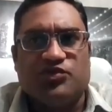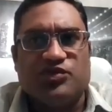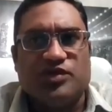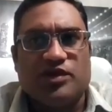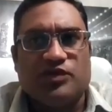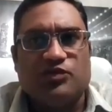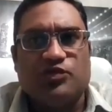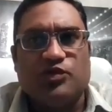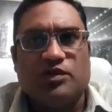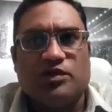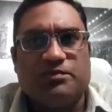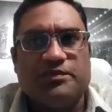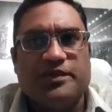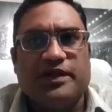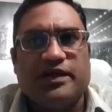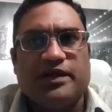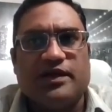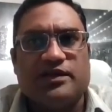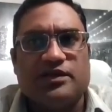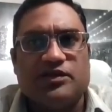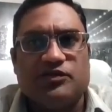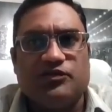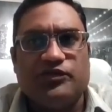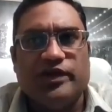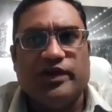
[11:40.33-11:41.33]
That will be
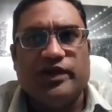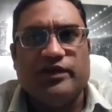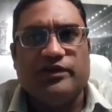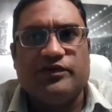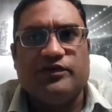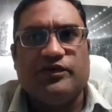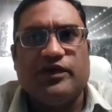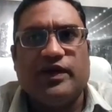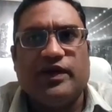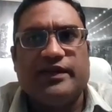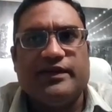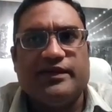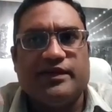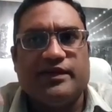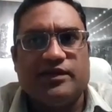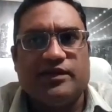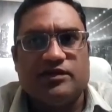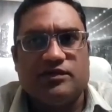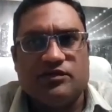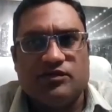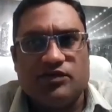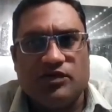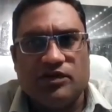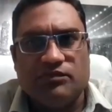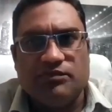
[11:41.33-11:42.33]
another video, and there
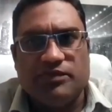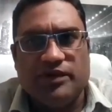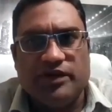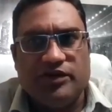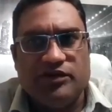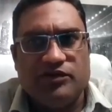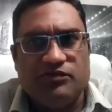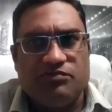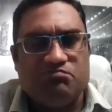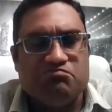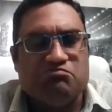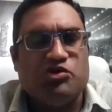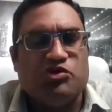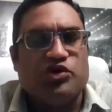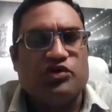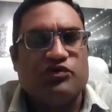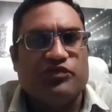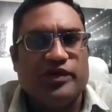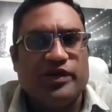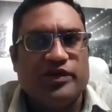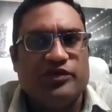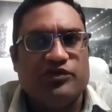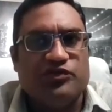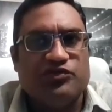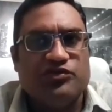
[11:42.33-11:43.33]
will be more
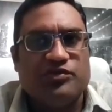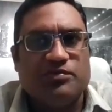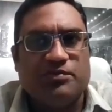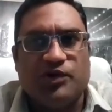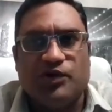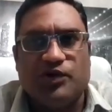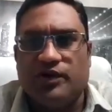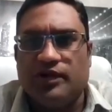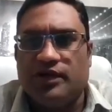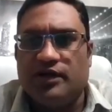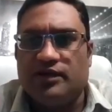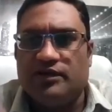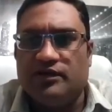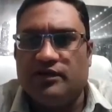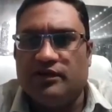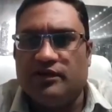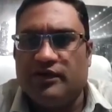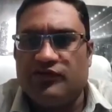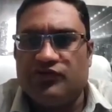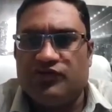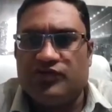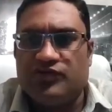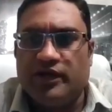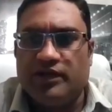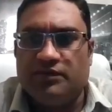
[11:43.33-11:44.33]
videos about other
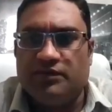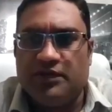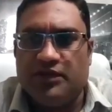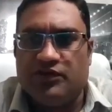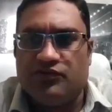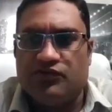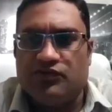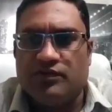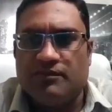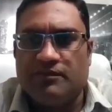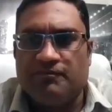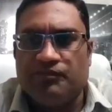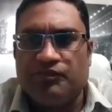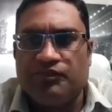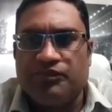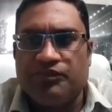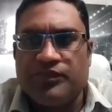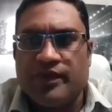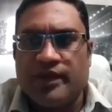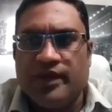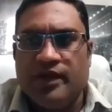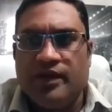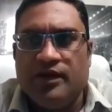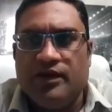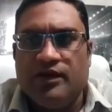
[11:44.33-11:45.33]
assignments.
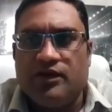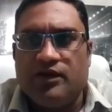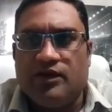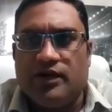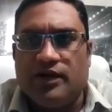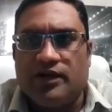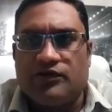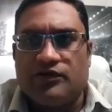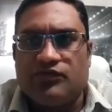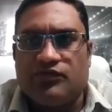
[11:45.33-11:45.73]
All right,